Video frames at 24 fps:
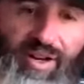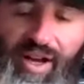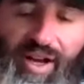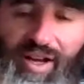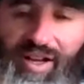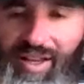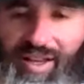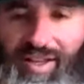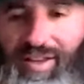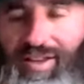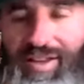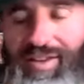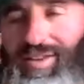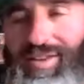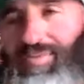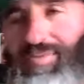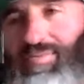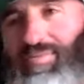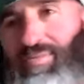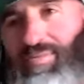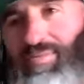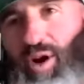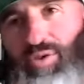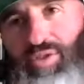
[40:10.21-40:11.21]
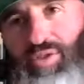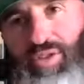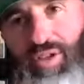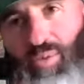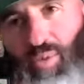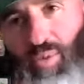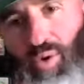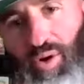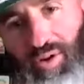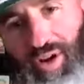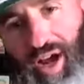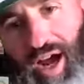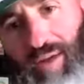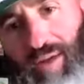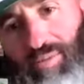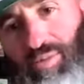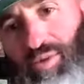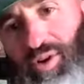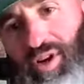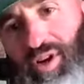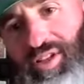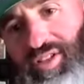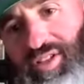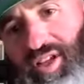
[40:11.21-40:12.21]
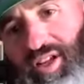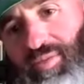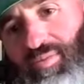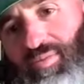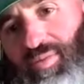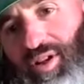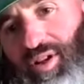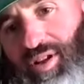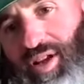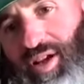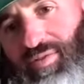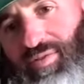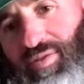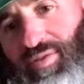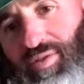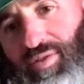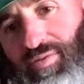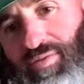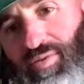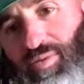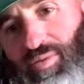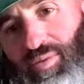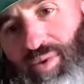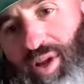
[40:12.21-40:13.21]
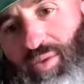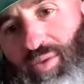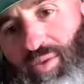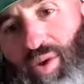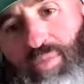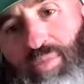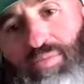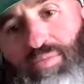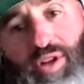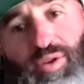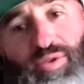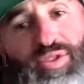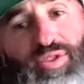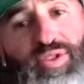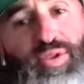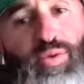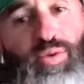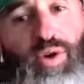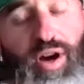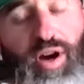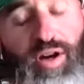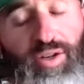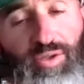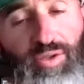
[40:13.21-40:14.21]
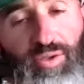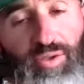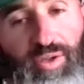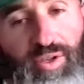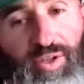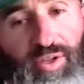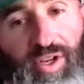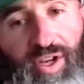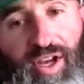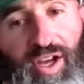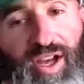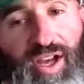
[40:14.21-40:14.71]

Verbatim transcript: Like it, the most of the world operates at a, a level of like right below 200.